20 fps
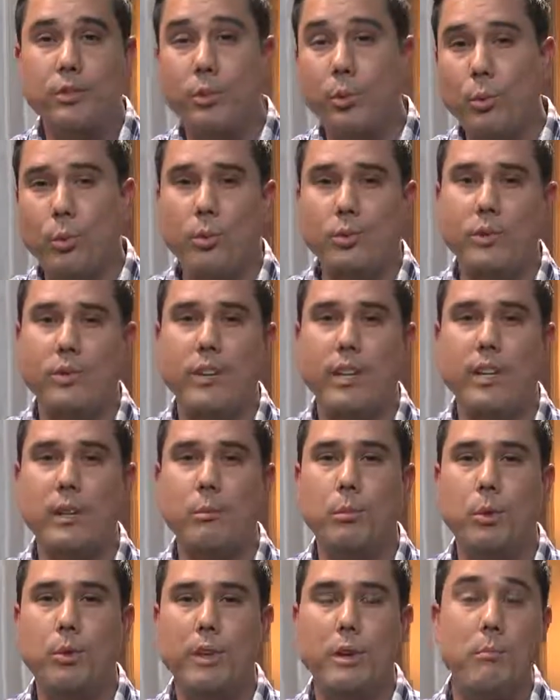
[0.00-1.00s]
tools
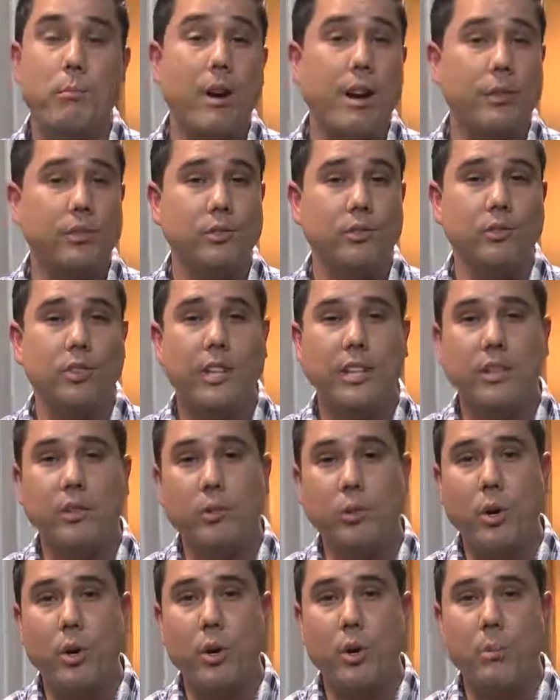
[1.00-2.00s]
available in browsers like
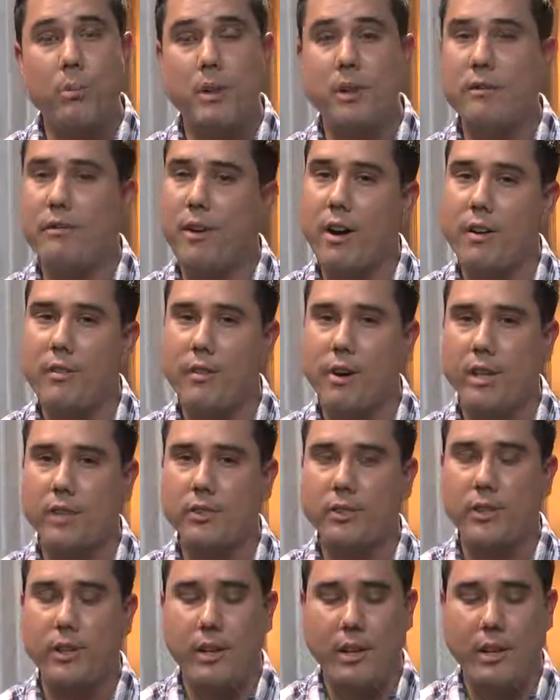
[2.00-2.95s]
Chrome and Firefox.